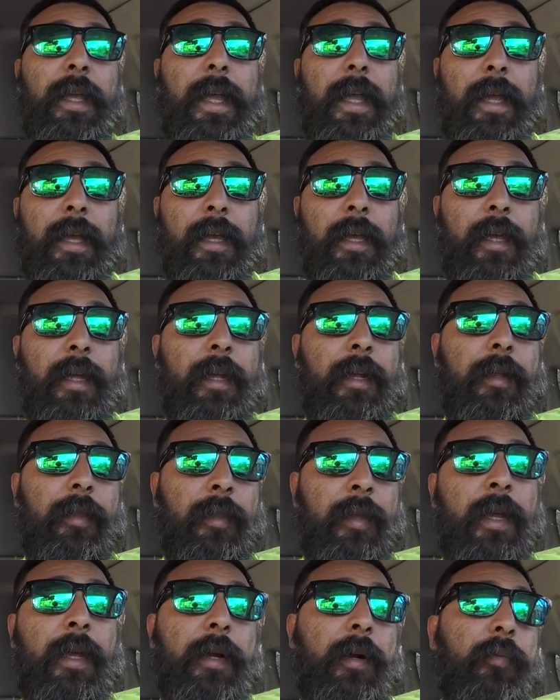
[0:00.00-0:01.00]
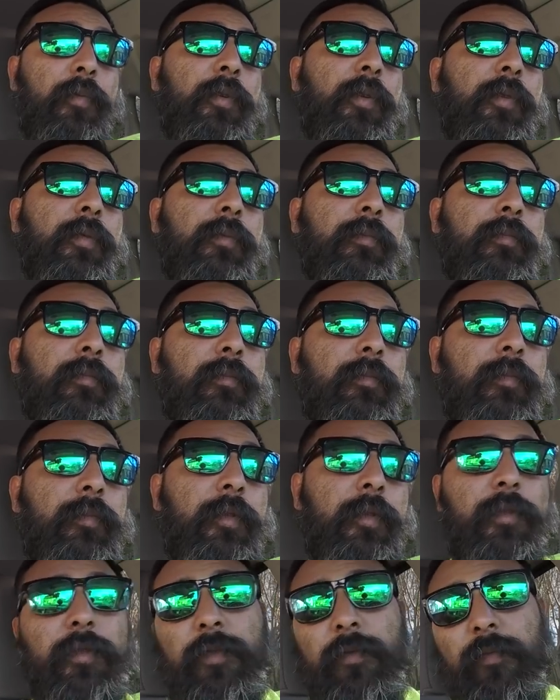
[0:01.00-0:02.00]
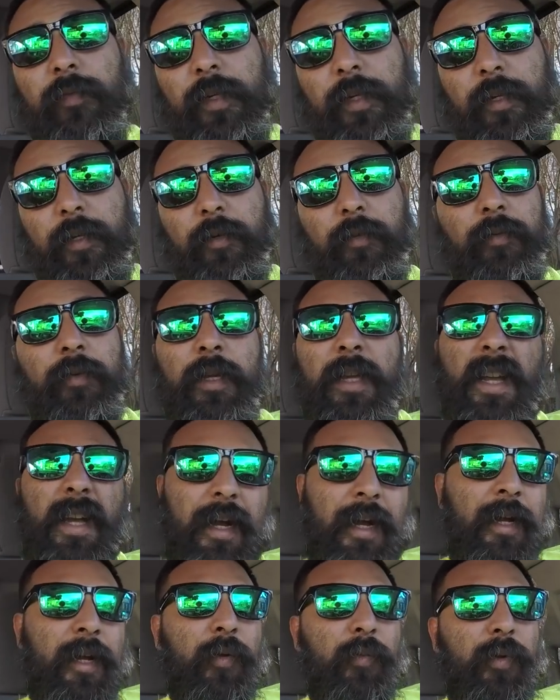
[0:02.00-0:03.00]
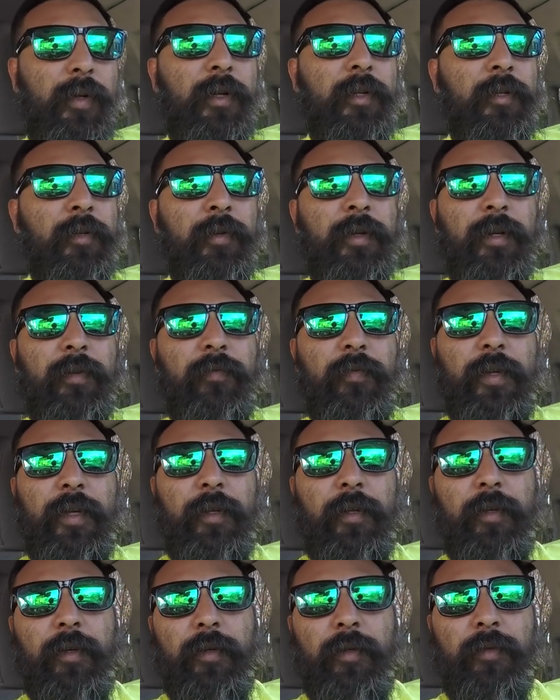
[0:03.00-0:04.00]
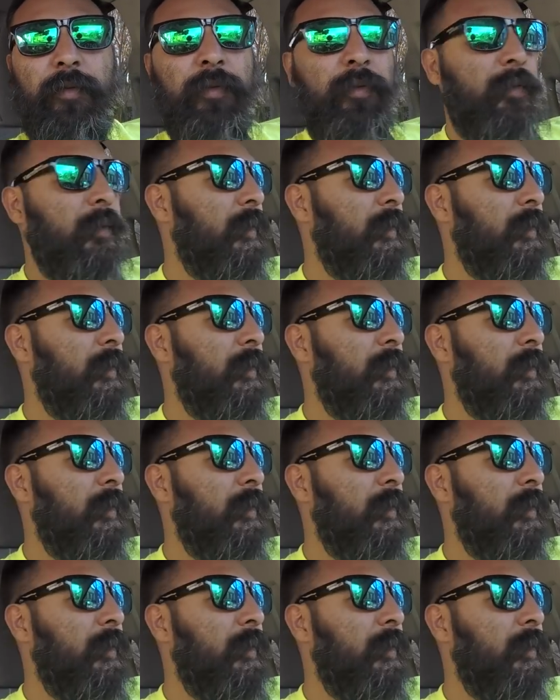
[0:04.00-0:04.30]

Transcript: and that I will do some video. I didn't want to do any video